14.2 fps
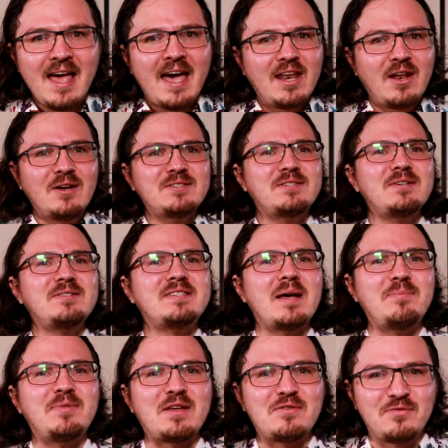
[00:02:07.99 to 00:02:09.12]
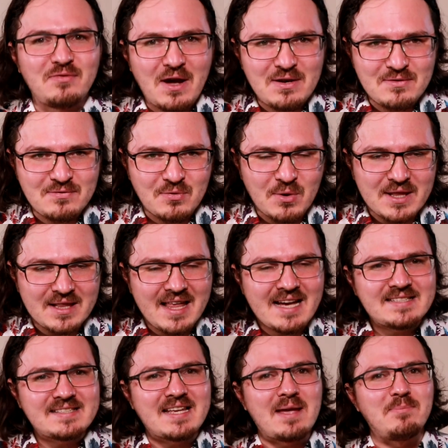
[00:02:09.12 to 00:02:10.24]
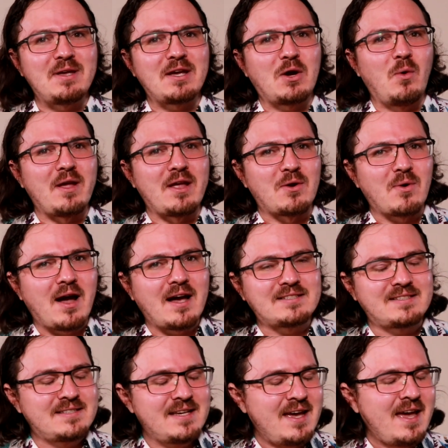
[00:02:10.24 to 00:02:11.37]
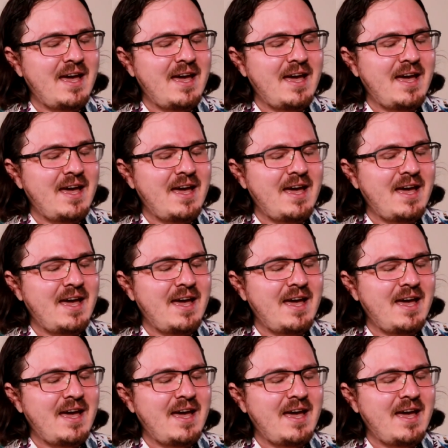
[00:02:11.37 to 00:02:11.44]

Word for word: And also something fun for you. The last time Bitcoin crossed